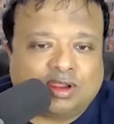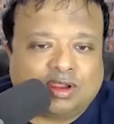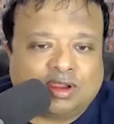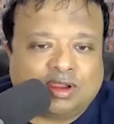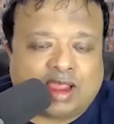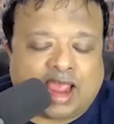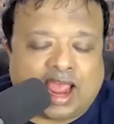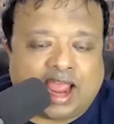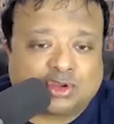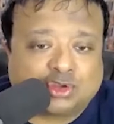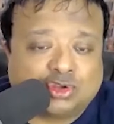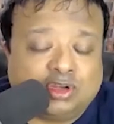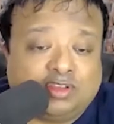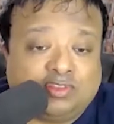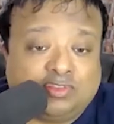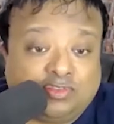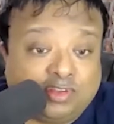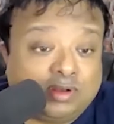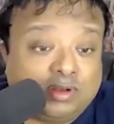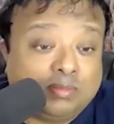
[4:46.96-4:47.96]
actually
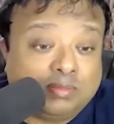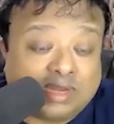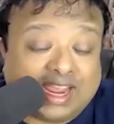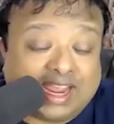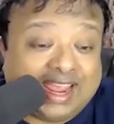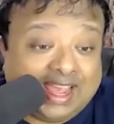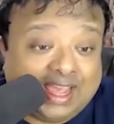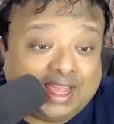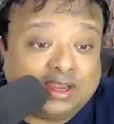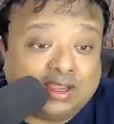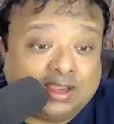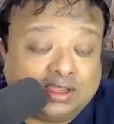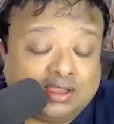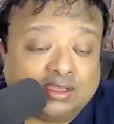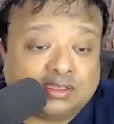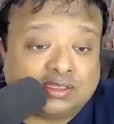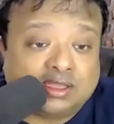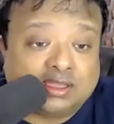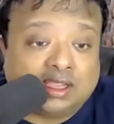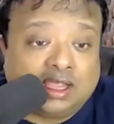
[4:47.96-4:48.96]
filmed
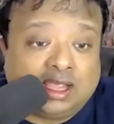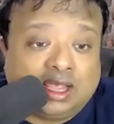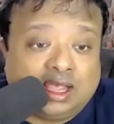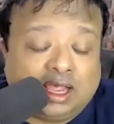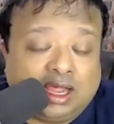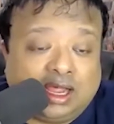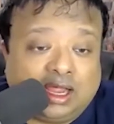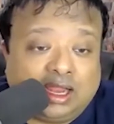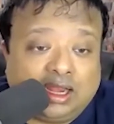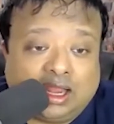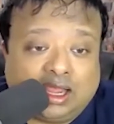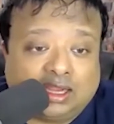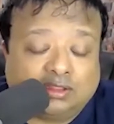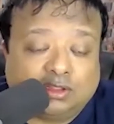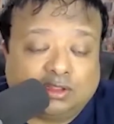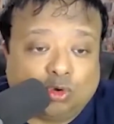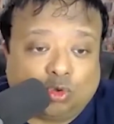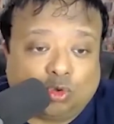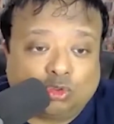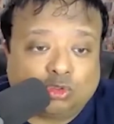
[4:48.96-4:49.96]
areas like
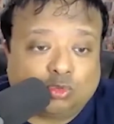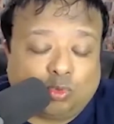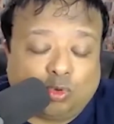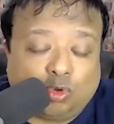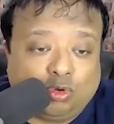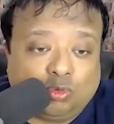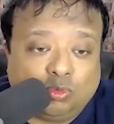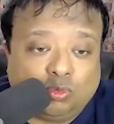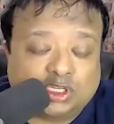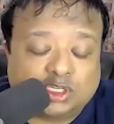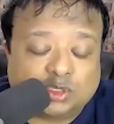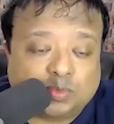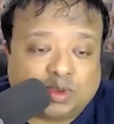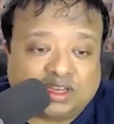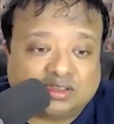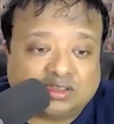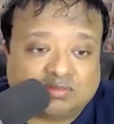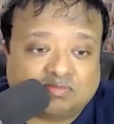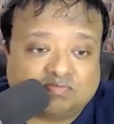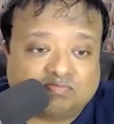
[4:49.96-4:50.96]
the North Pole, which
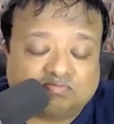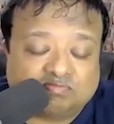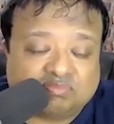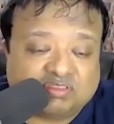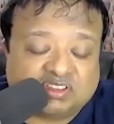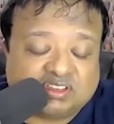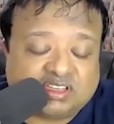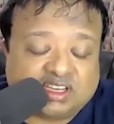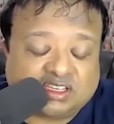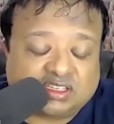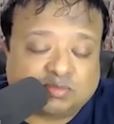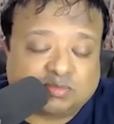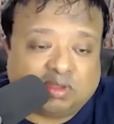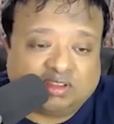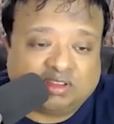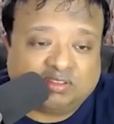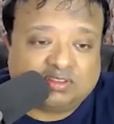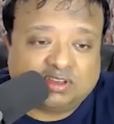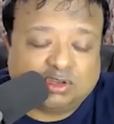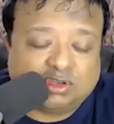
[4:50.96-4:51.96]
spends 6
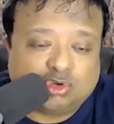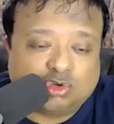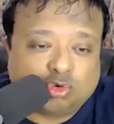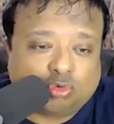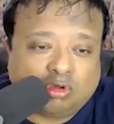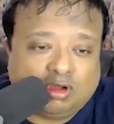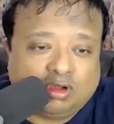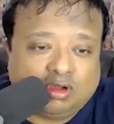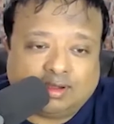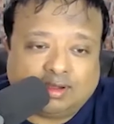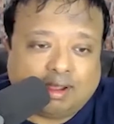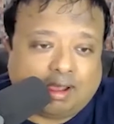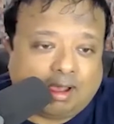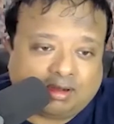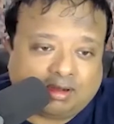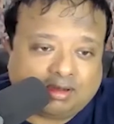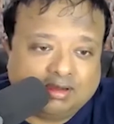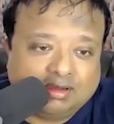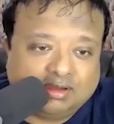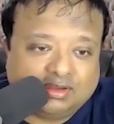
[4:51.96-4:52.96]
months in total
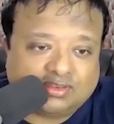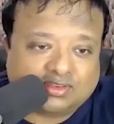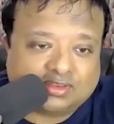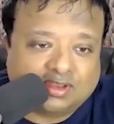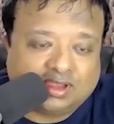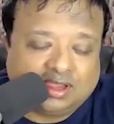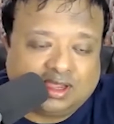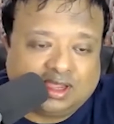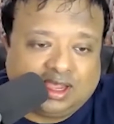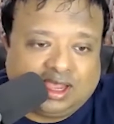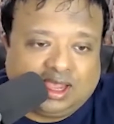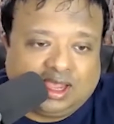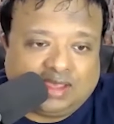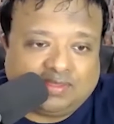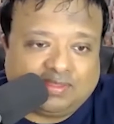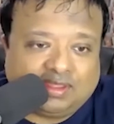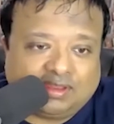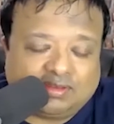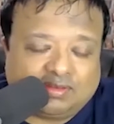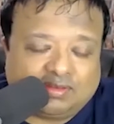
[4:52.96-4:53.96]
darkness
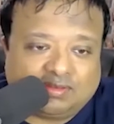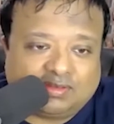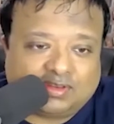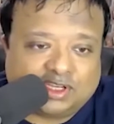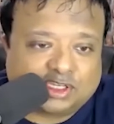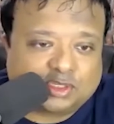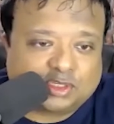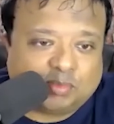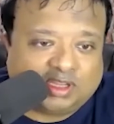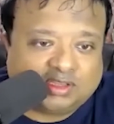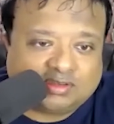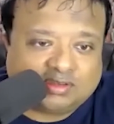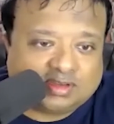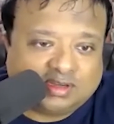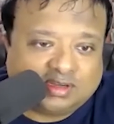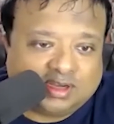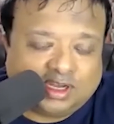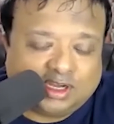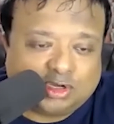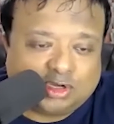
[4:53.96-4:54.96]
and then 6 months
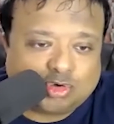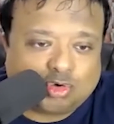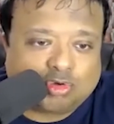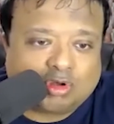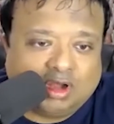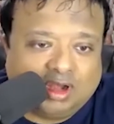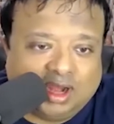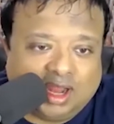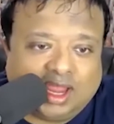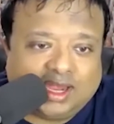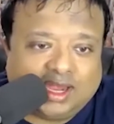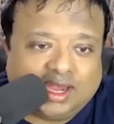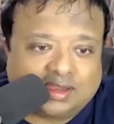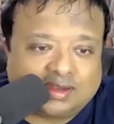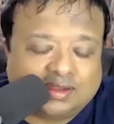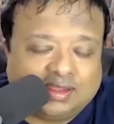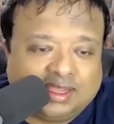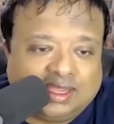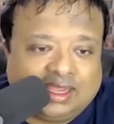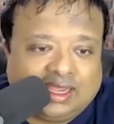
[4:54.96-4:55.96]
in total light.
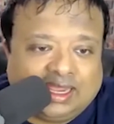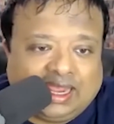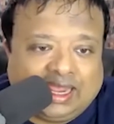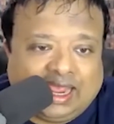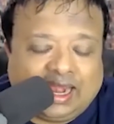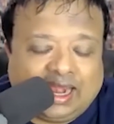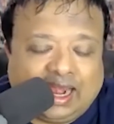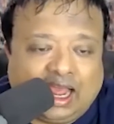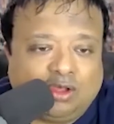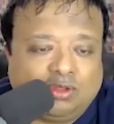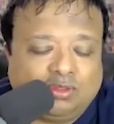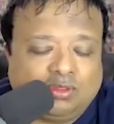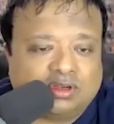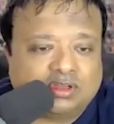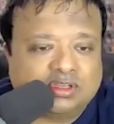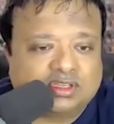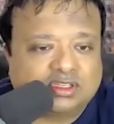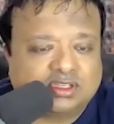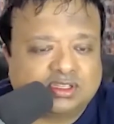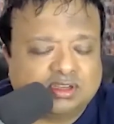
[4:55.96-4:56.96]
And how there are
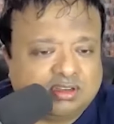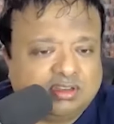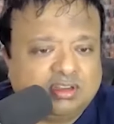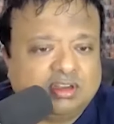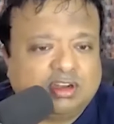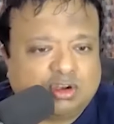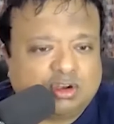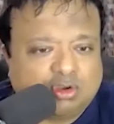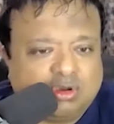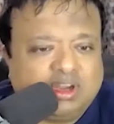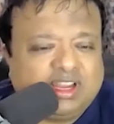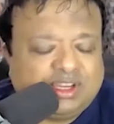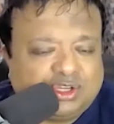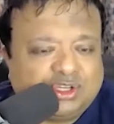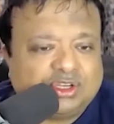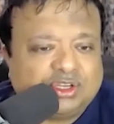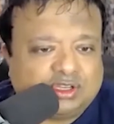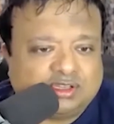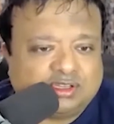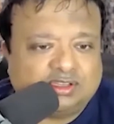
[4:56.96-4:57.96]
certain
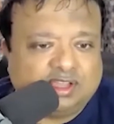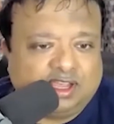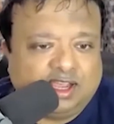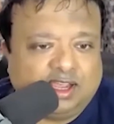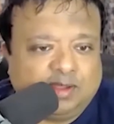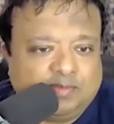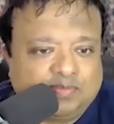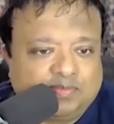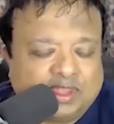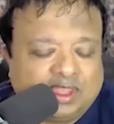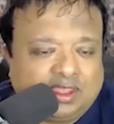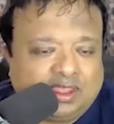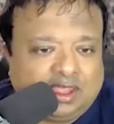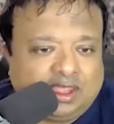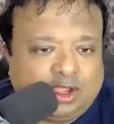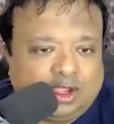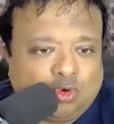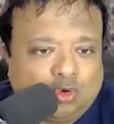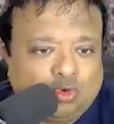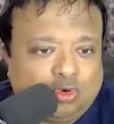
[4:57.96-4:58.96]
creatures there
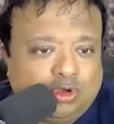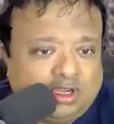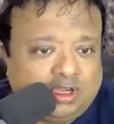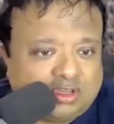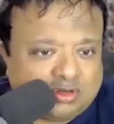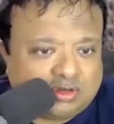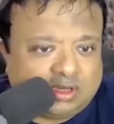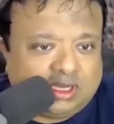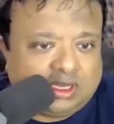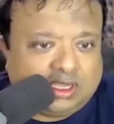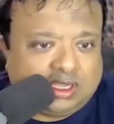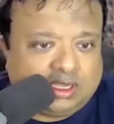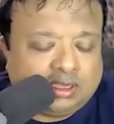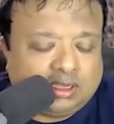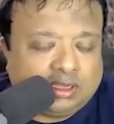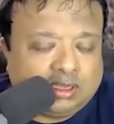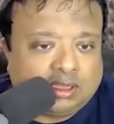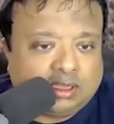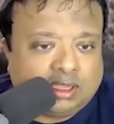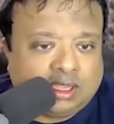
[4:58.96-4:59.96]
who literally
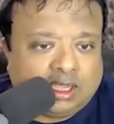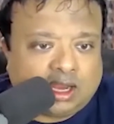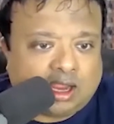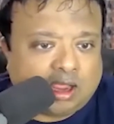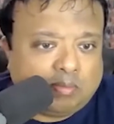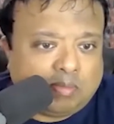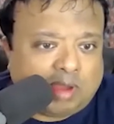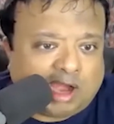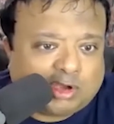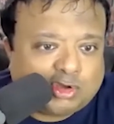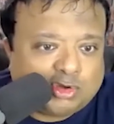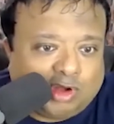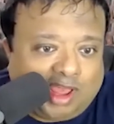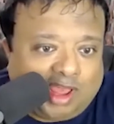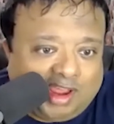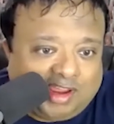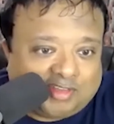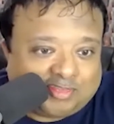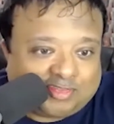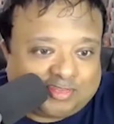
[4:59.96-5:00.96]
come back to
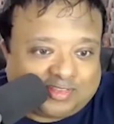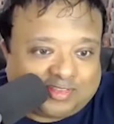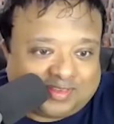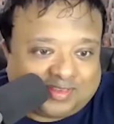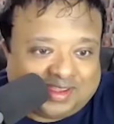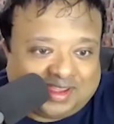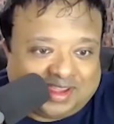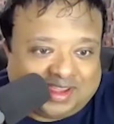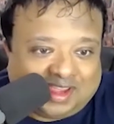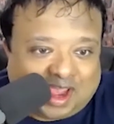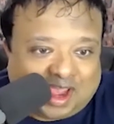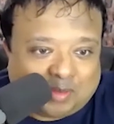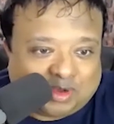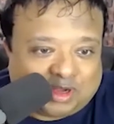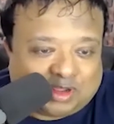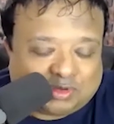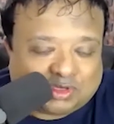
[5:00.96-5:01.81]
life. I mean, I was